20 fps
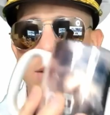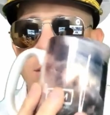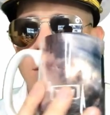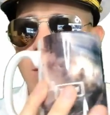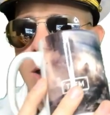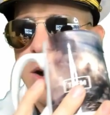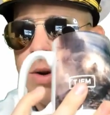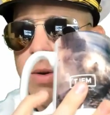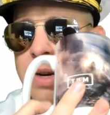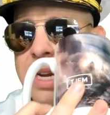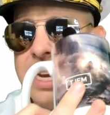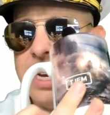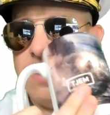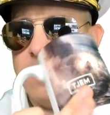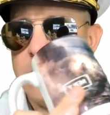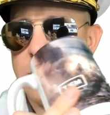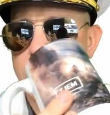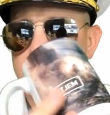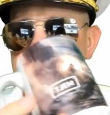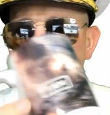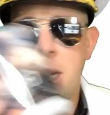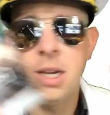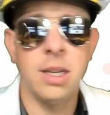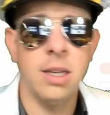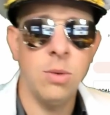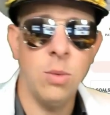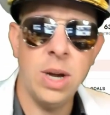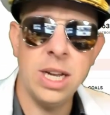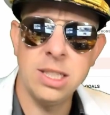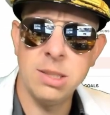own individual mug
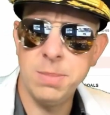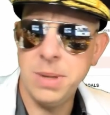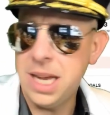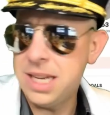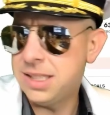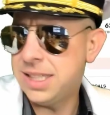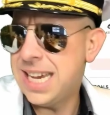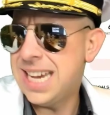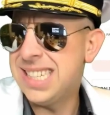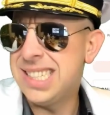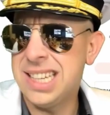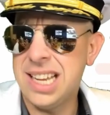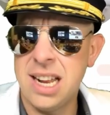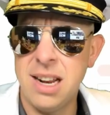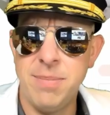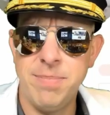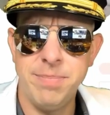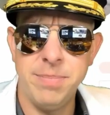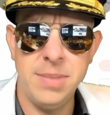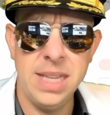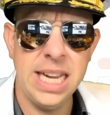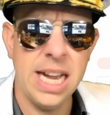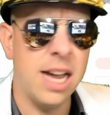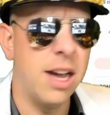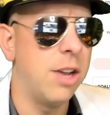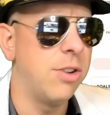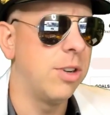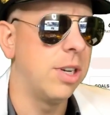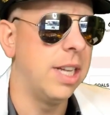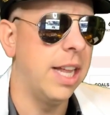while supplies last. I got, I think,
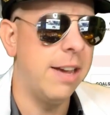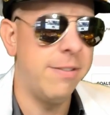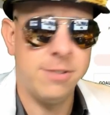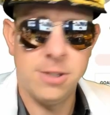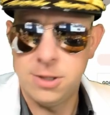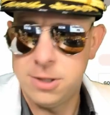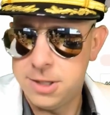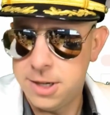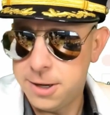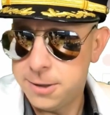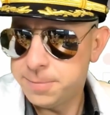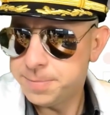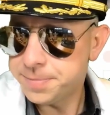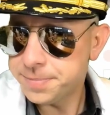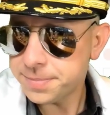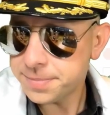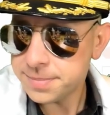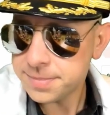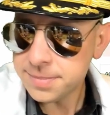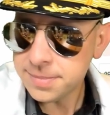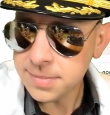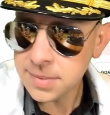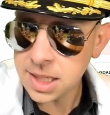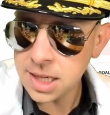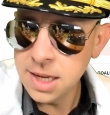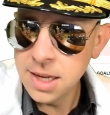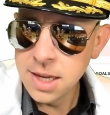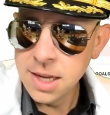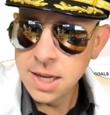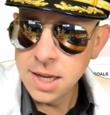100 left or so.
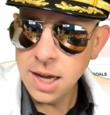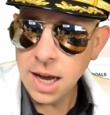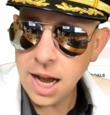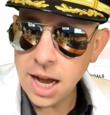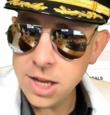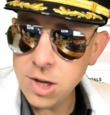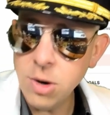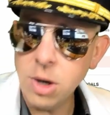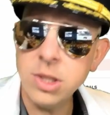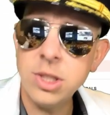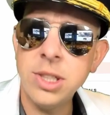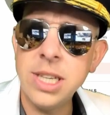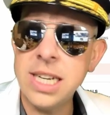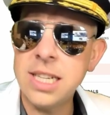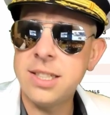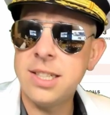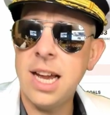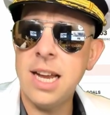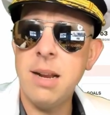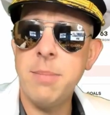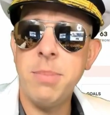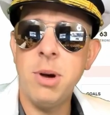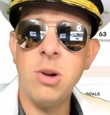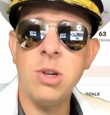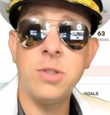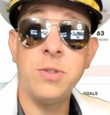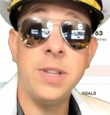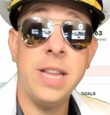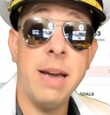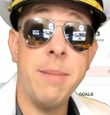You also get a sign-up
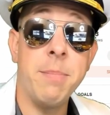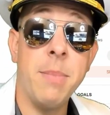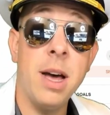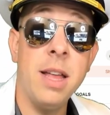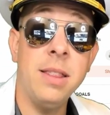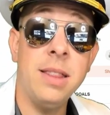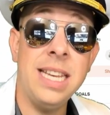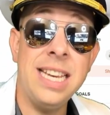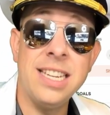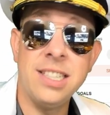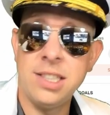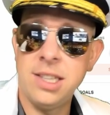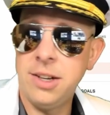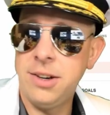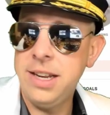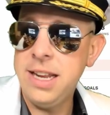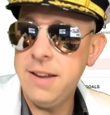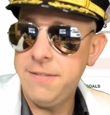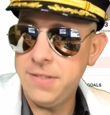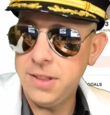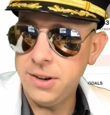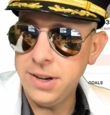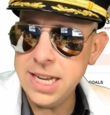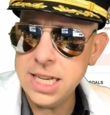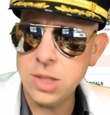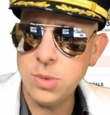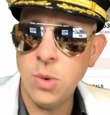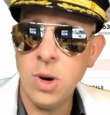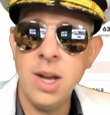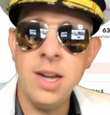bonus for that month if there
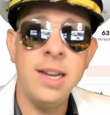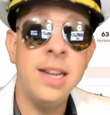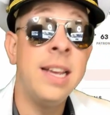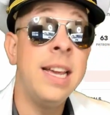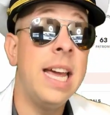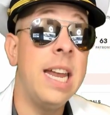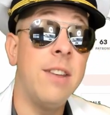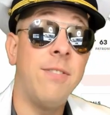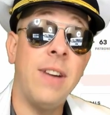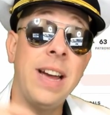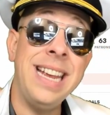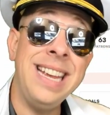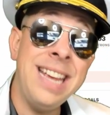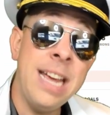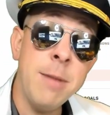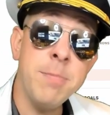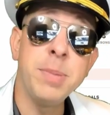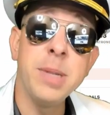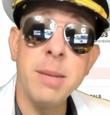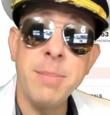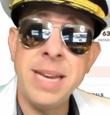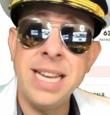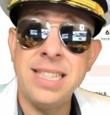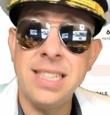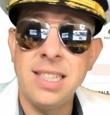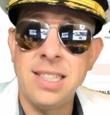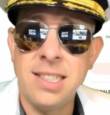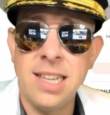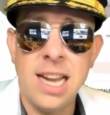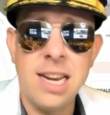is one. And if I implement
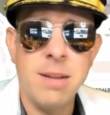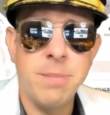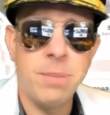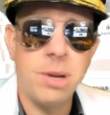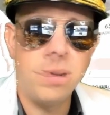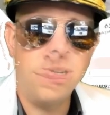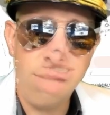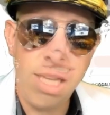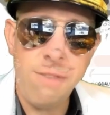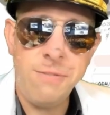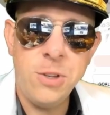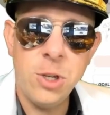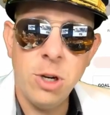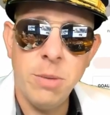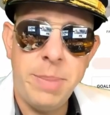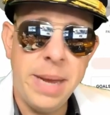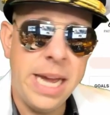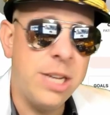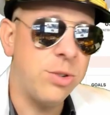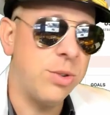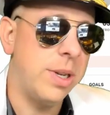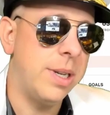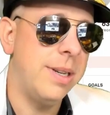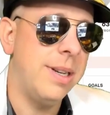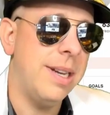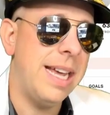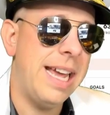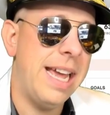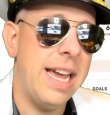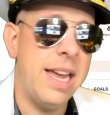a sign-up bonus, if you're a
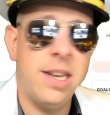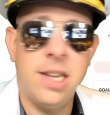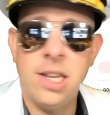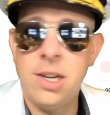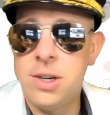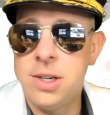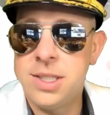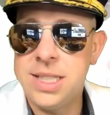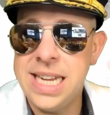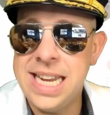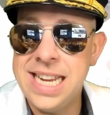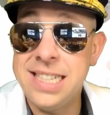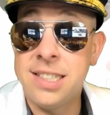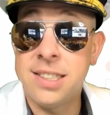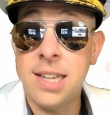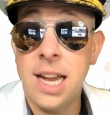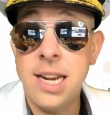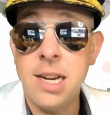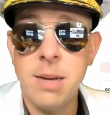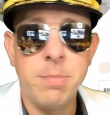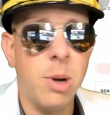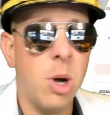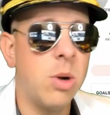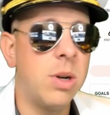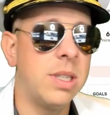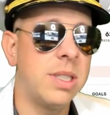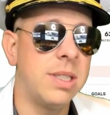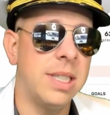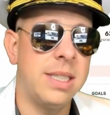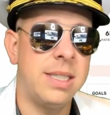patron and there is a sign-up
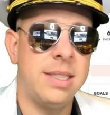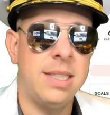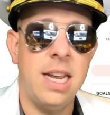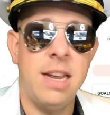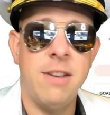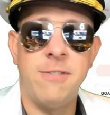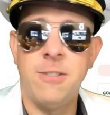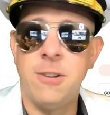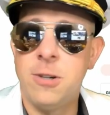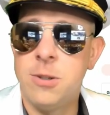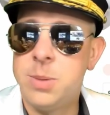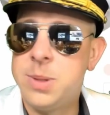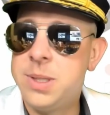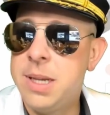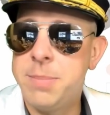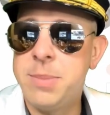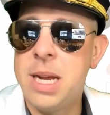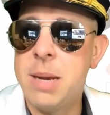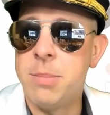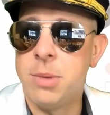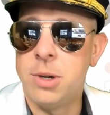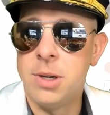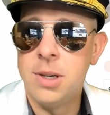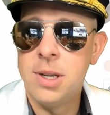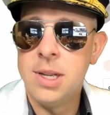bonus, let's say for September,